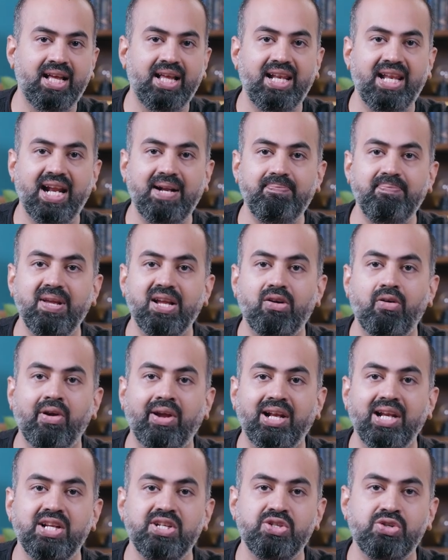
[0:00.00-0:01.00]
Let me
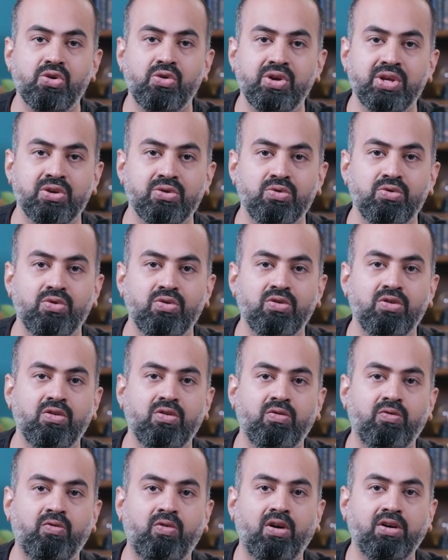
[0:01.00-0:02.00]
quickly show you
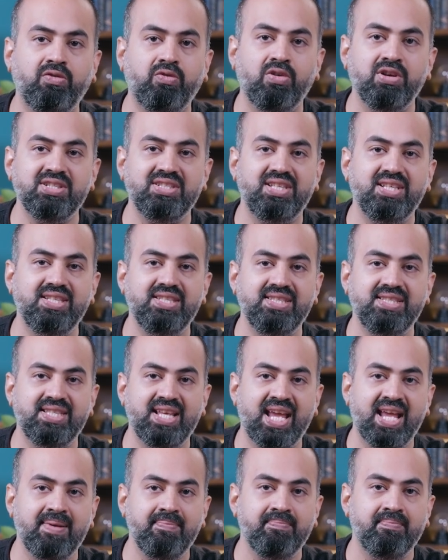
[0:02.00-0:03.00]
what was the
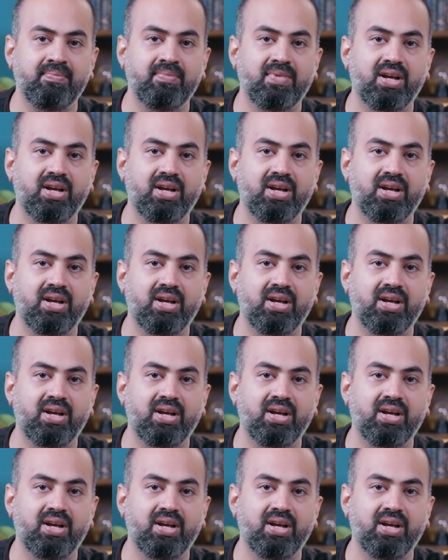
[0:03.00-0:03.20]
same